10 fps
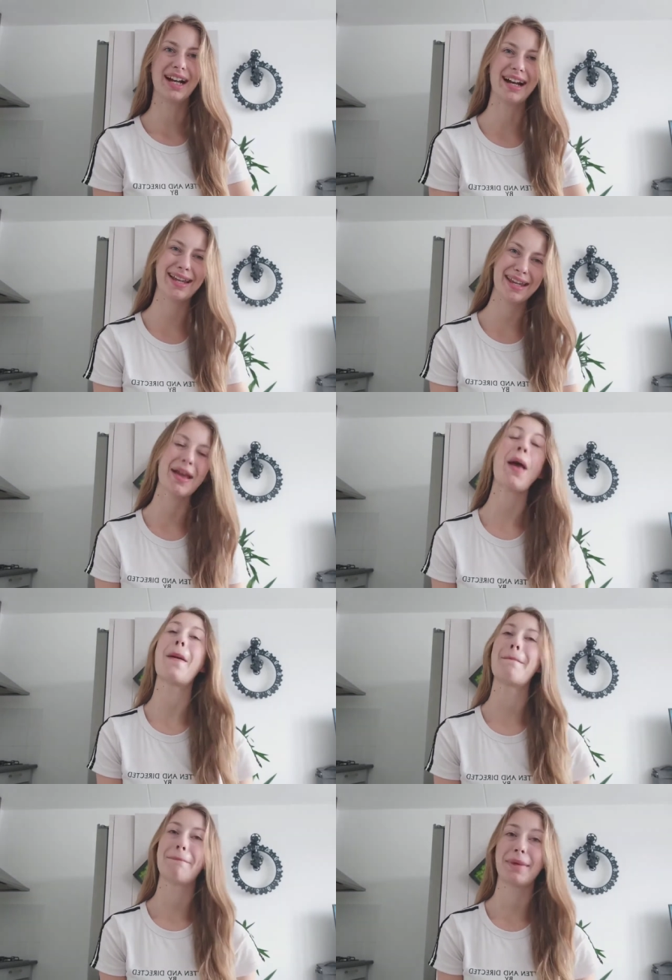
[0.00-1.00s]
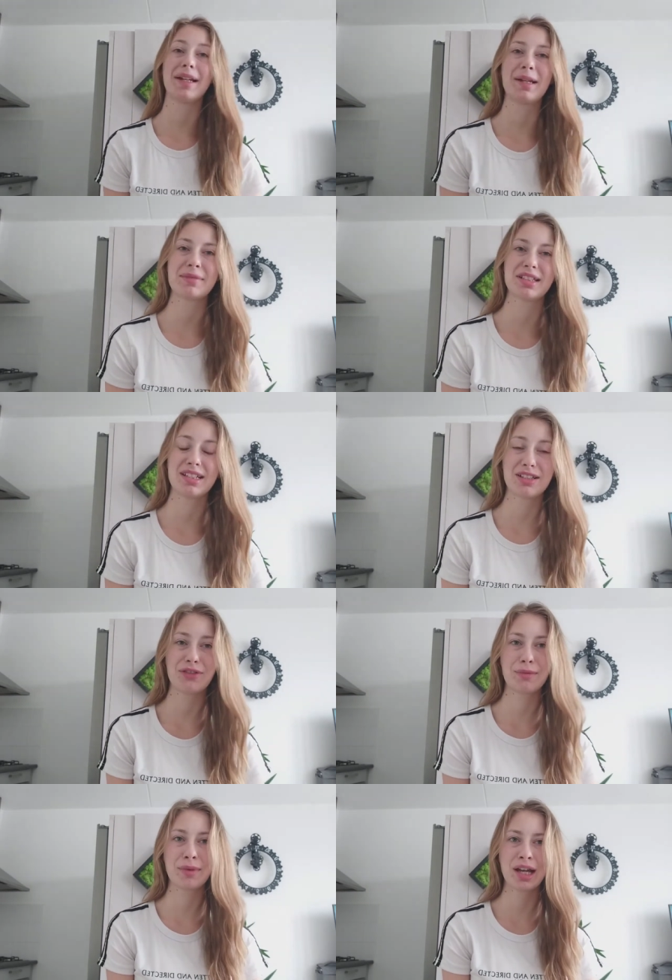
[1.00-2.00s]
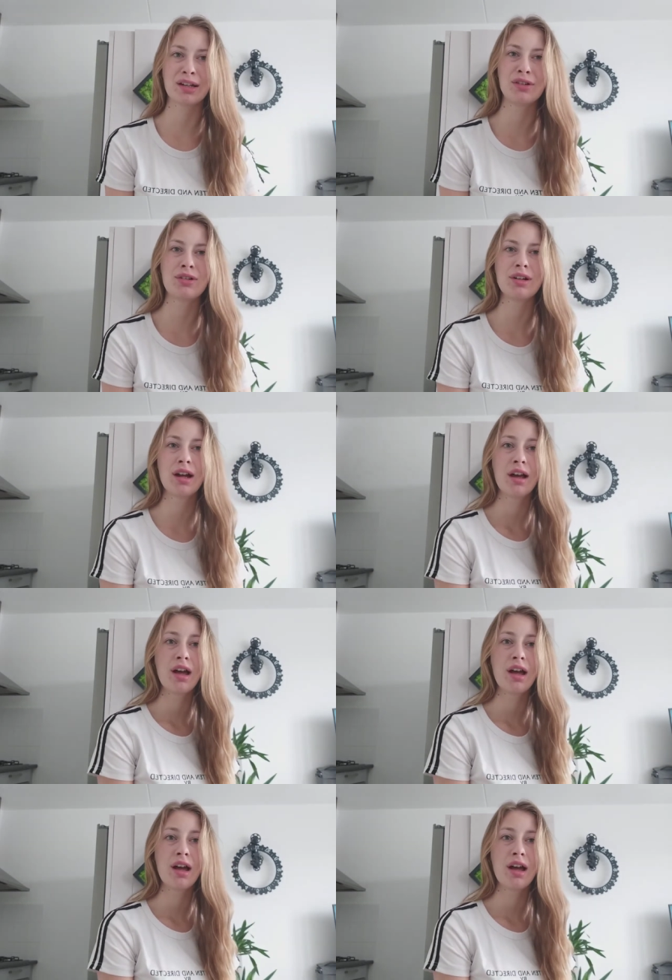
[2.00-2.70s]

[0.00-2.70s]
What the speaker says: Hi, my name is Lisa van Beernonk.